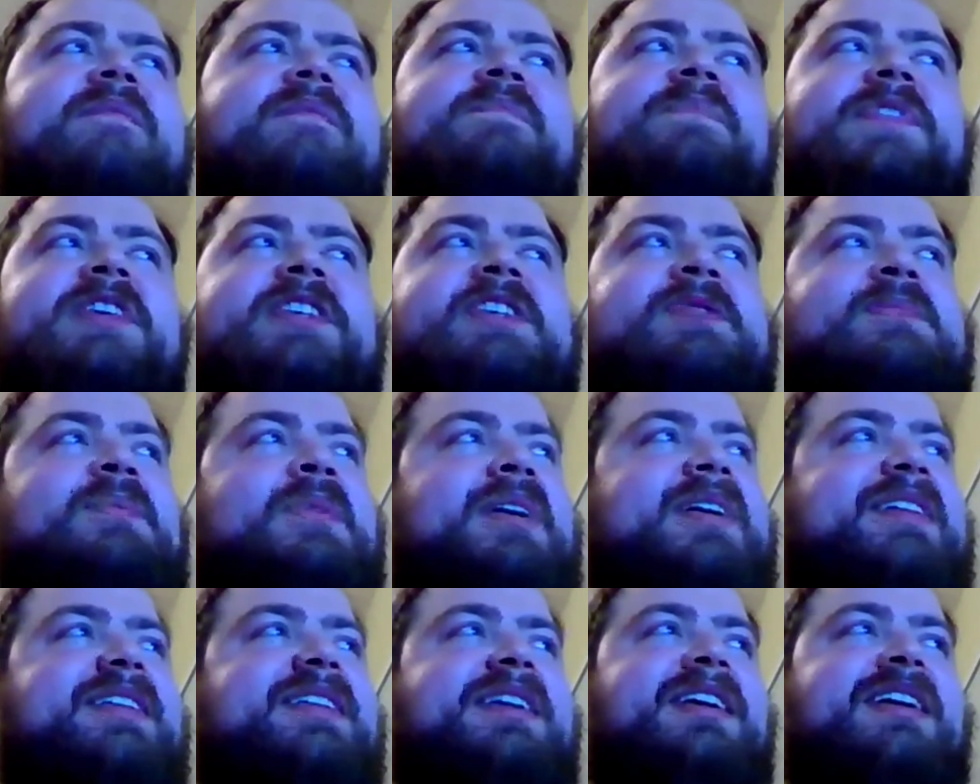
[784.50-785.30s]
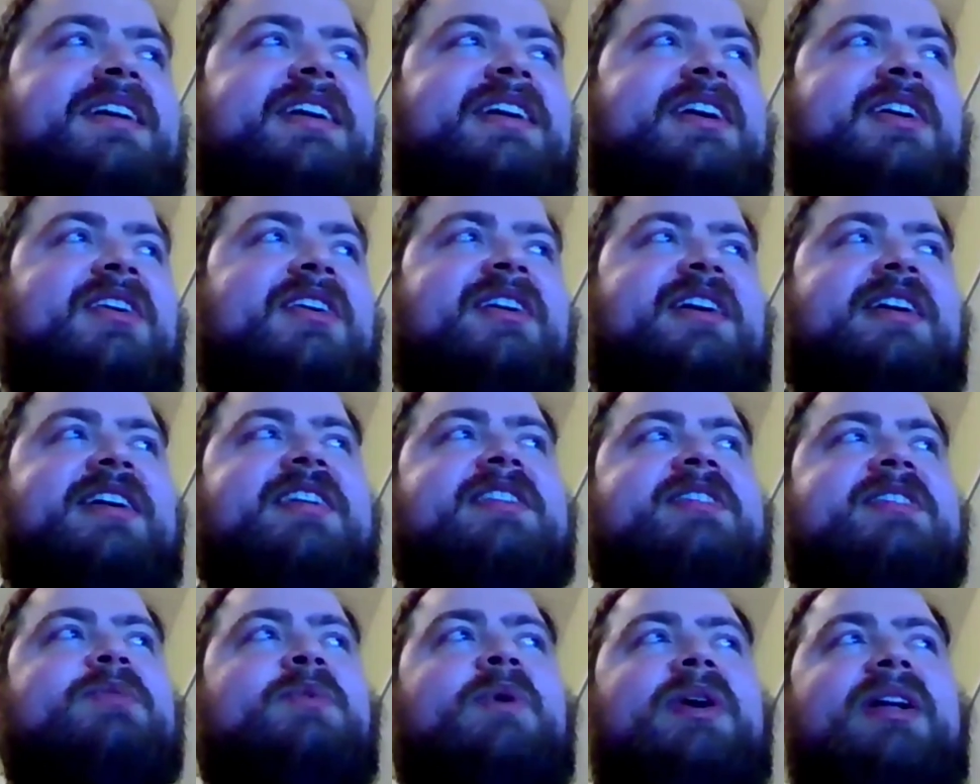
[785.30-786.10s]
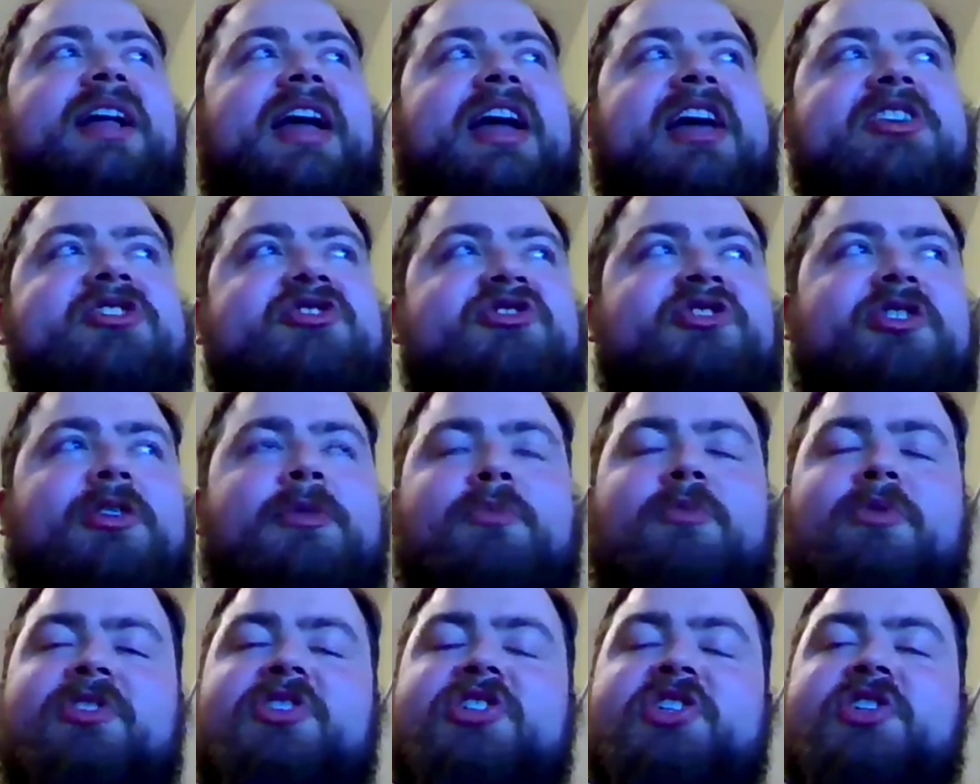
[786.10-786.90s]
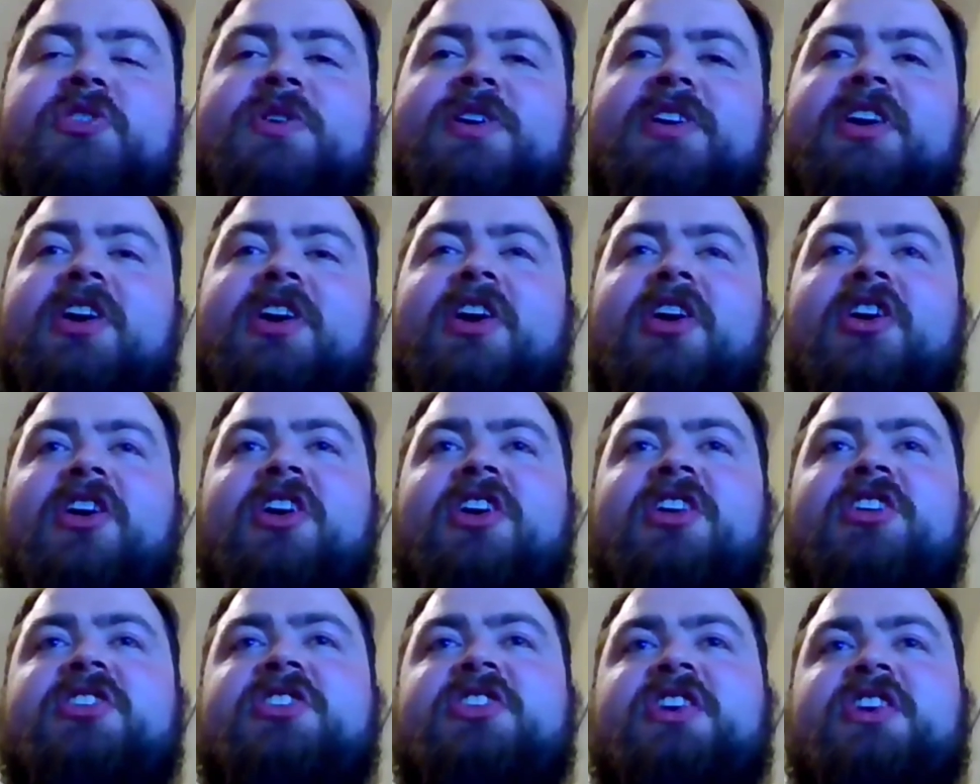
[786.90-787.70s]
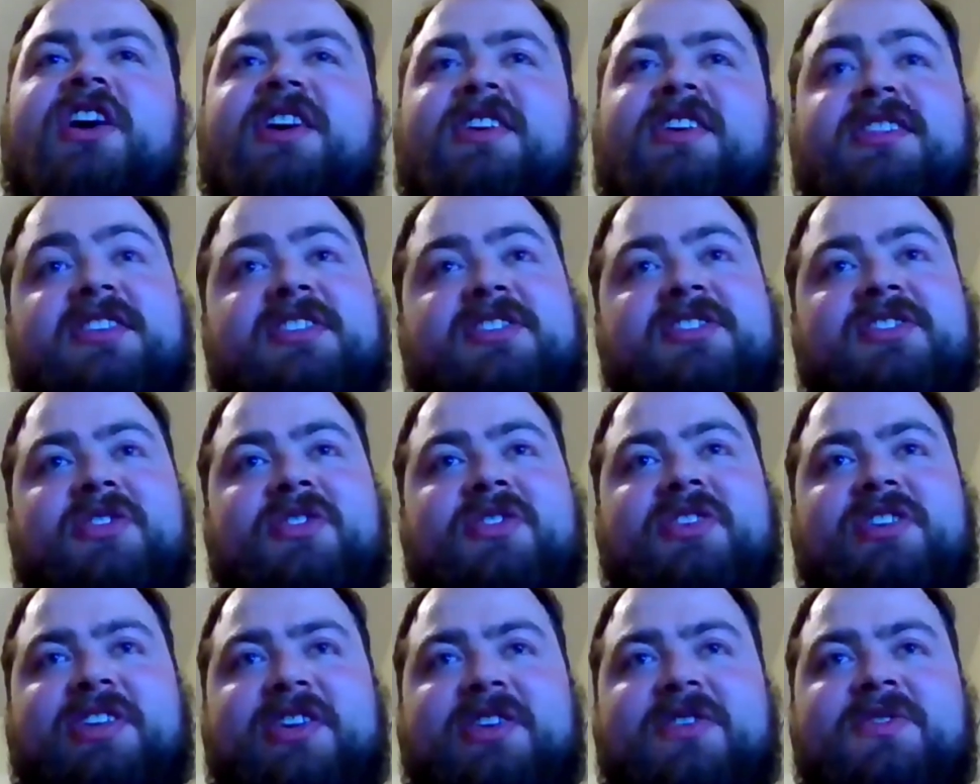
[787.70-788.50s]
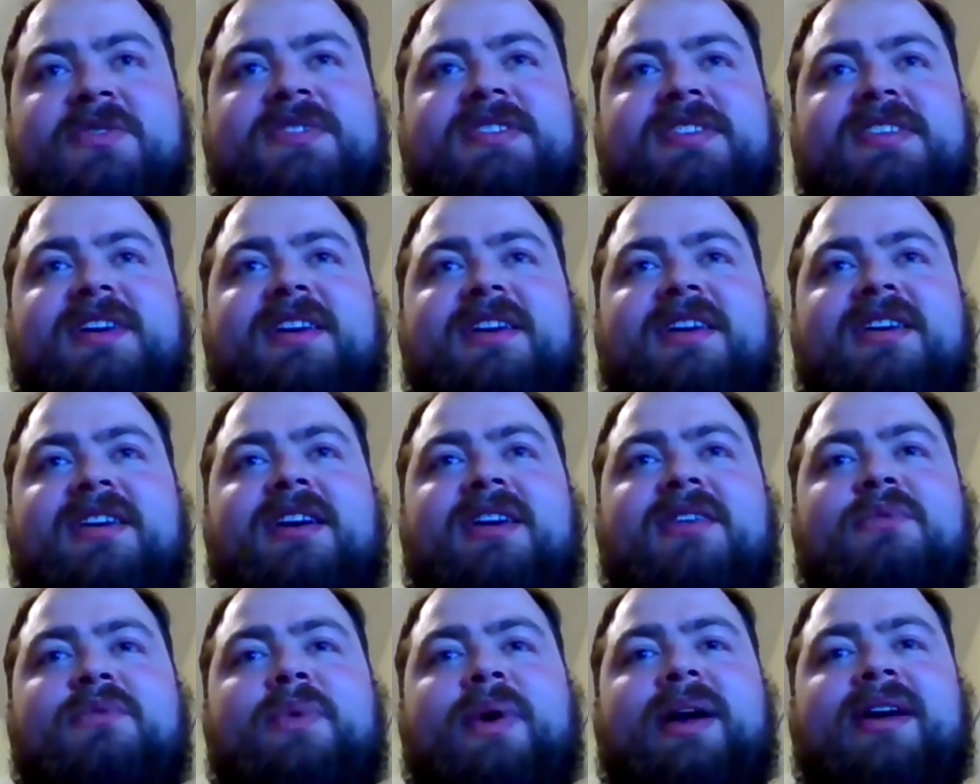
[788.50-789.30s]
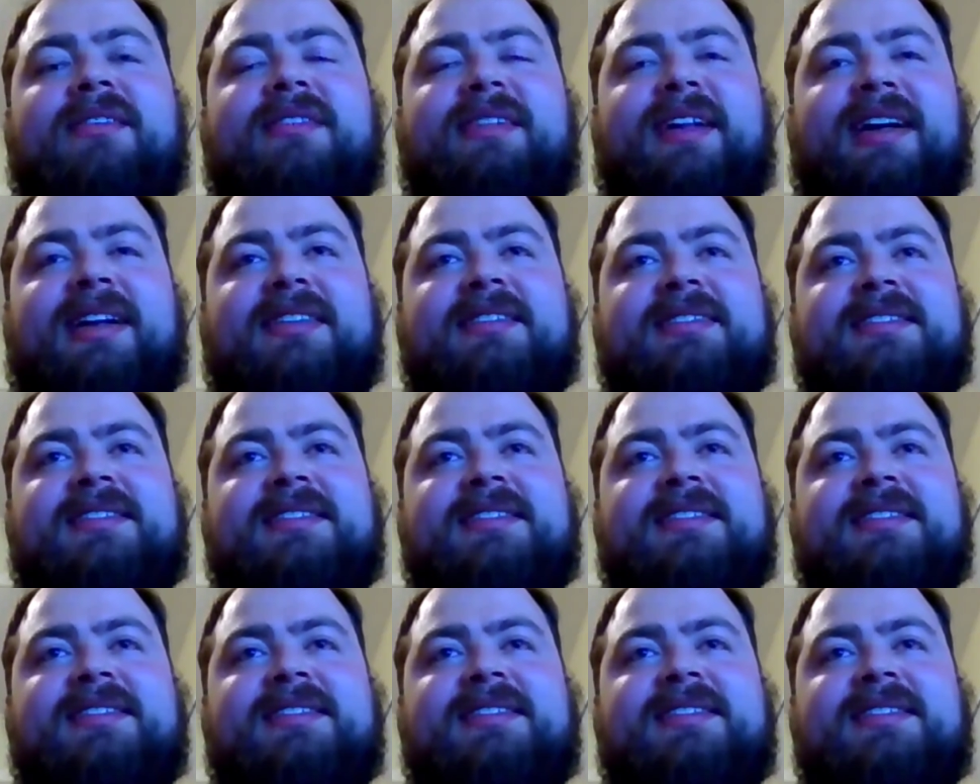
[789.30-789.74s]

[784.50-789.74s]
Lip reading: this one here is, what age group would you encourage the student use of Wakelet?